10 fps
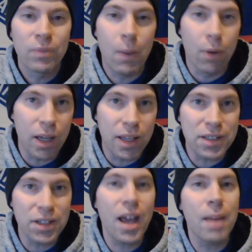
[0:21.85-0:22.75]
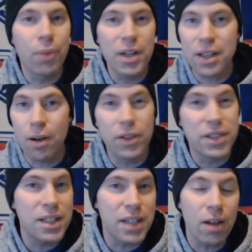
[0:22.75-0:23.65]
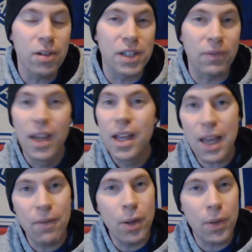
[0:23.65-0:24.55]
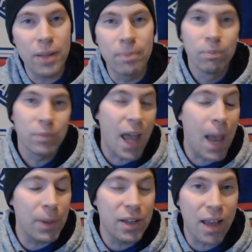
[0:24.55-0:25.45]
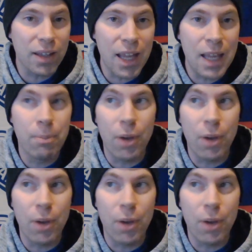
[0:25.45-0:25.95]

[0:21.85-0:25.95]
And we're going to get to that and break down all the details of everything that happened in that game.